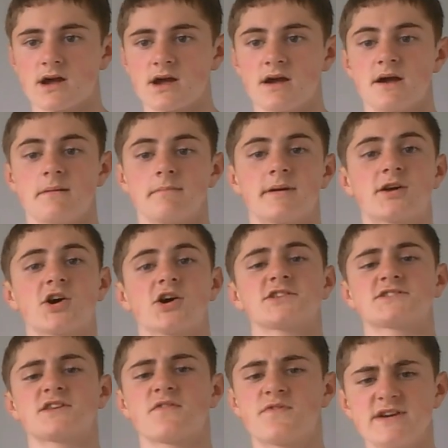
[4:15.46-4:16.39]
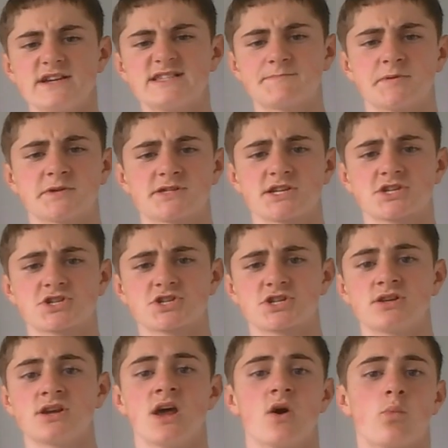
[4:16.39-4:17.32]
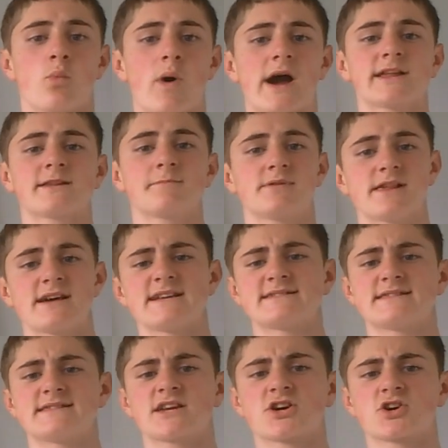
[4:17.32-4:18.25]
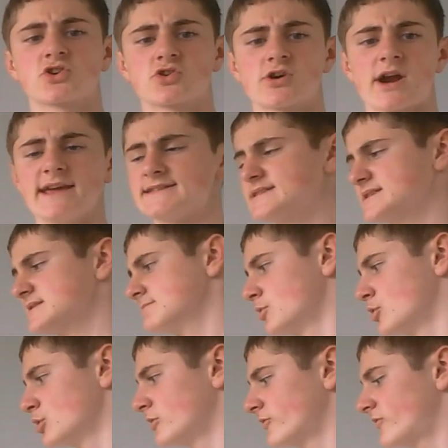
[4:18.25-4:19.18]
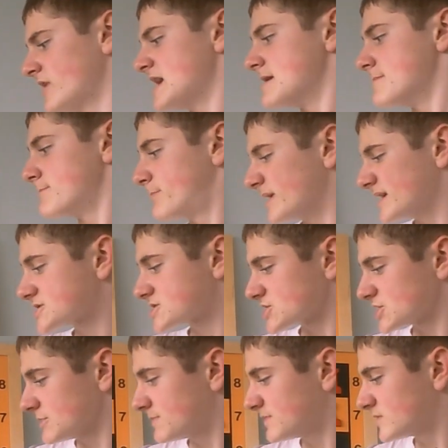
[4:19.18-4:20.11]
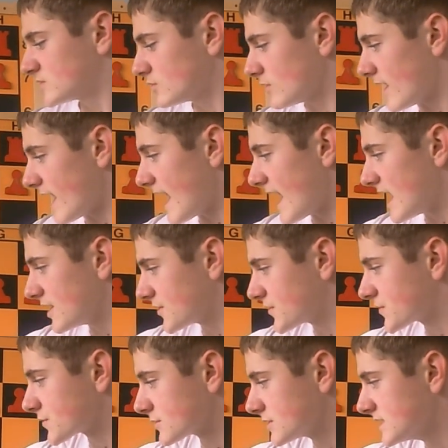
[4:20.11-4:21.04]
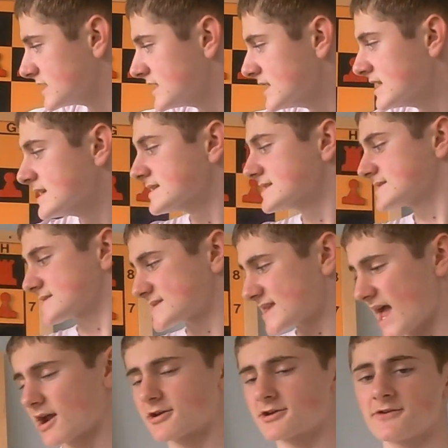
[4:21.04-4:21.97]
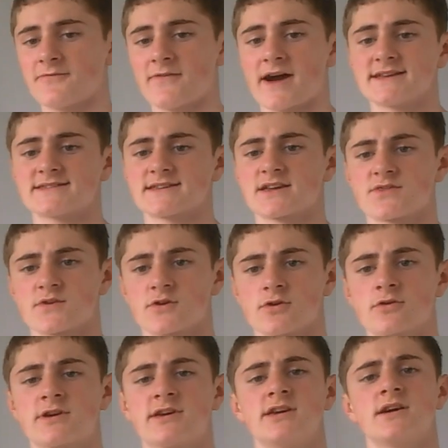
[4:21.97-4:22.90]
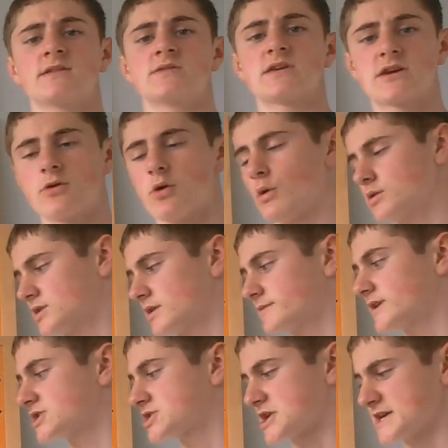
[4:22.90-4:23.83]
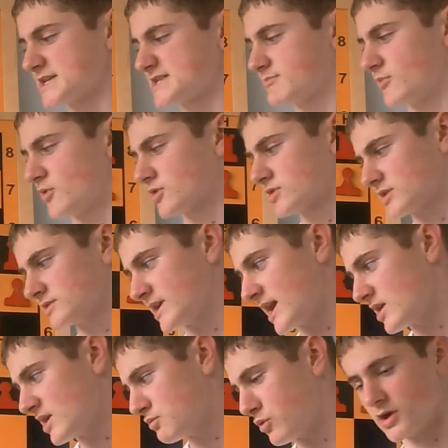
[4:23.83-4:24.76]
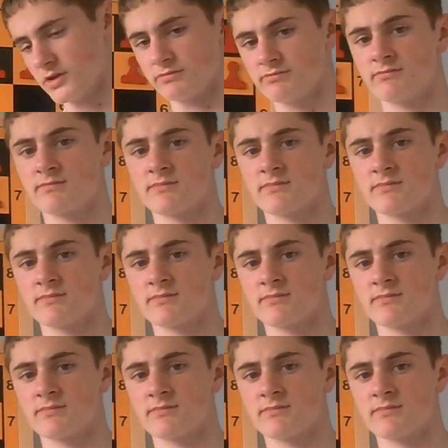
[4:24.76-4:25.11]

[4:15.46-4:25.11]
Because in this position, white plays the crazy move bishop to a3, sacrificing the rook here in the corner of the chessboard on a1.